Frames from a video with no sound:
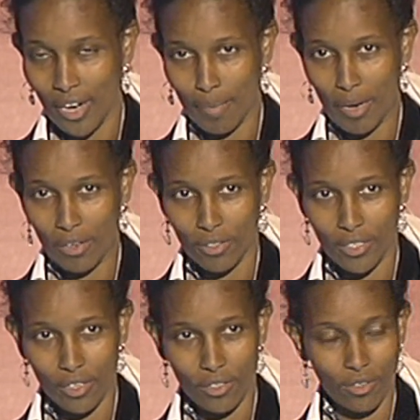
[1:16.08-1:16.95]
about
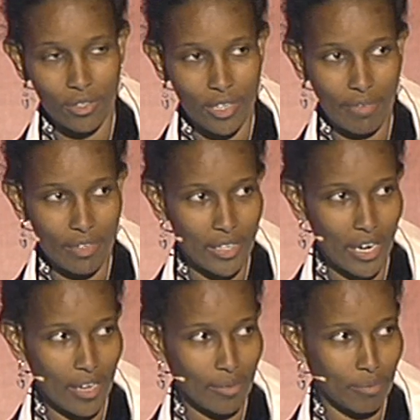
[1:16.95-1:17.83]
six or seven
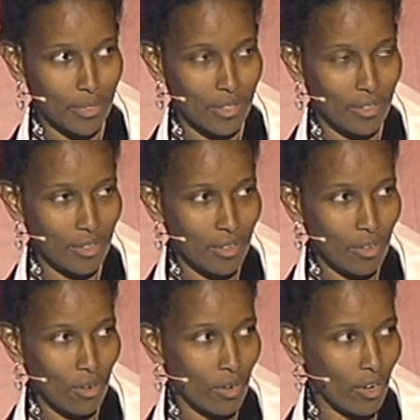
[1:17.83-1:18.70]
times
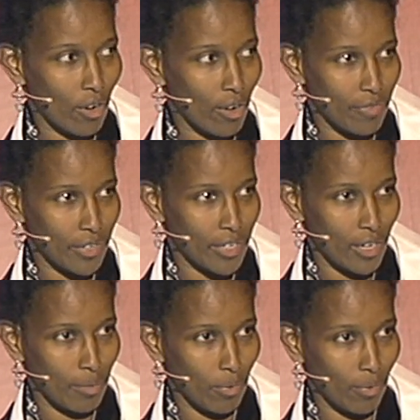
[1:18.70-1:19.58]
on a coffee
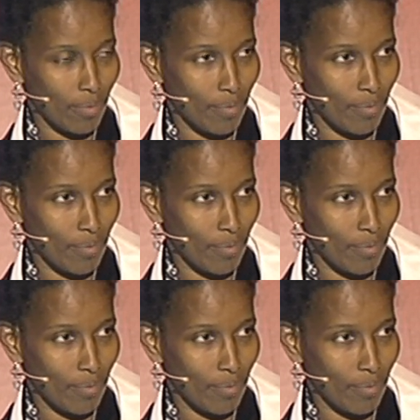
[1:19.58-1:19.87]
table.